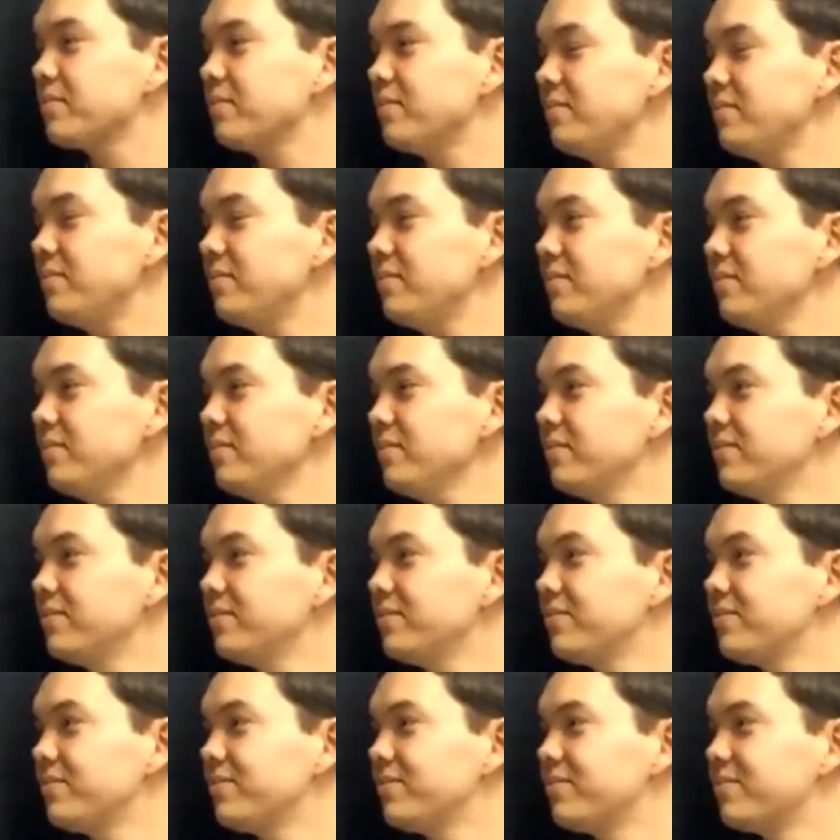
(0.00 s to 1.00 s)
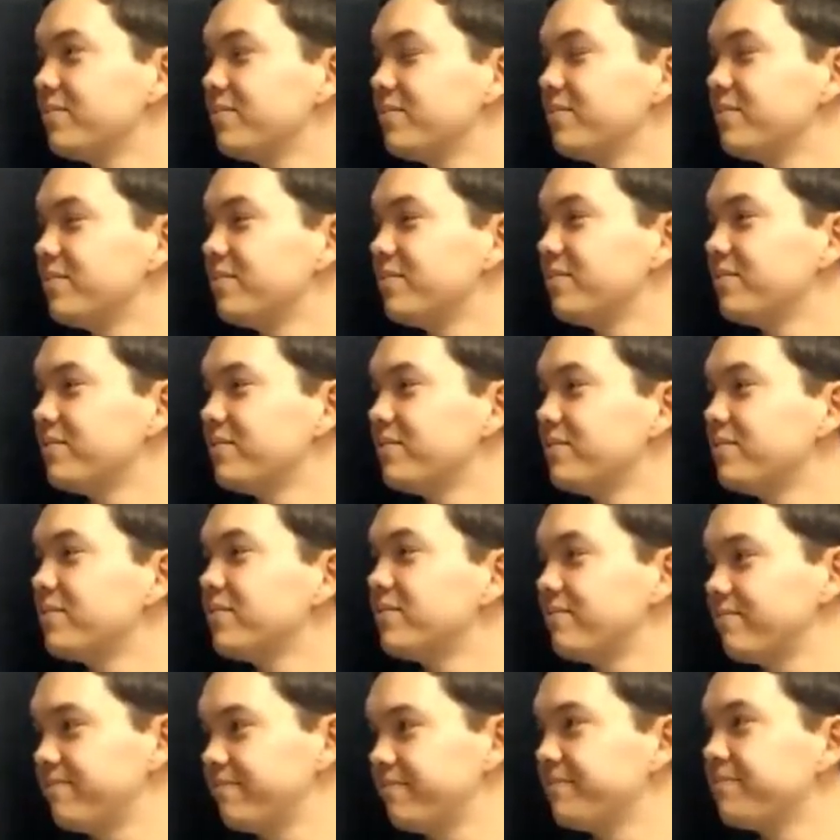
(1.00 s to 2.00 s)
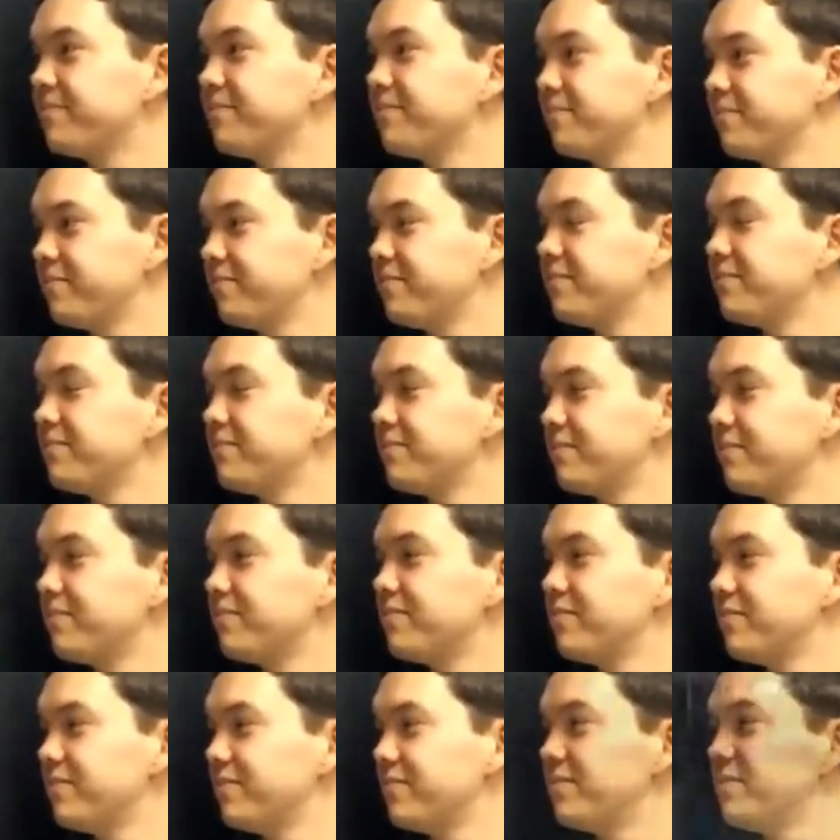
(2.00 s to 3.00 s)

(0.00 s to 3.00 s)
[no speech]